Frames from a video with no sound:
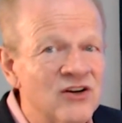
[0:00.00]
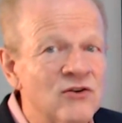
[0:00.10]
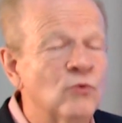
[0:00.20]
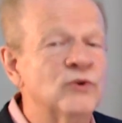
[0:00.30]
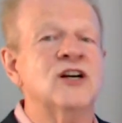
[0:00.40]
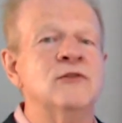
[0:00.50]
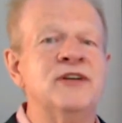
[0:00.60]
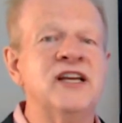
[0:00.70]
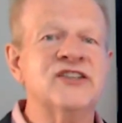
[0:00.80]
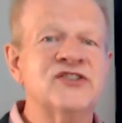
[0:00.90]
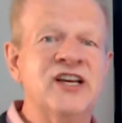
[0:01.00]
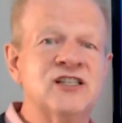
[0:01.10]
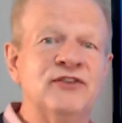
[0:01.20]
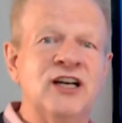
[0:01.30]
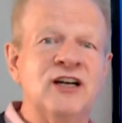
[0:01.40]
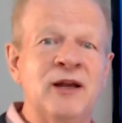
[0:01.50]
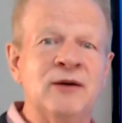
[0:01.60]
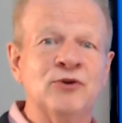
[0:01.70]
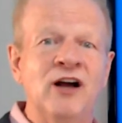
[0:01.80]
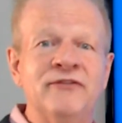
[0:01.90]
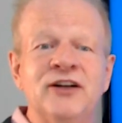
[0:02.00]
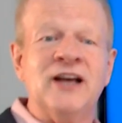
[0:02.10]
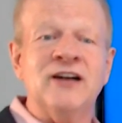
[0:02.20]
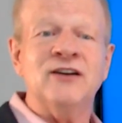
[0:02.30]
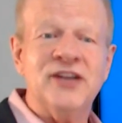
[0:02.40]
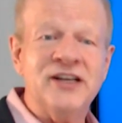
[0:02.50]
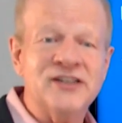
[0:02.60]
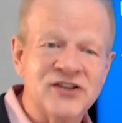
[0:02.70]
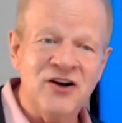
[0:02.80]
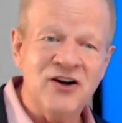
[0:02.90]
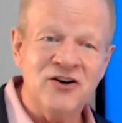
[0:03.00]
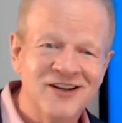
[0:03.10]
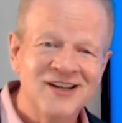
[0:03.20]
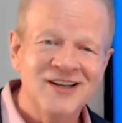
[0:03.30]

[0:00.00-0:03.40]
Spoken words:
Would the company exist if it didn't make profit? I don't think so.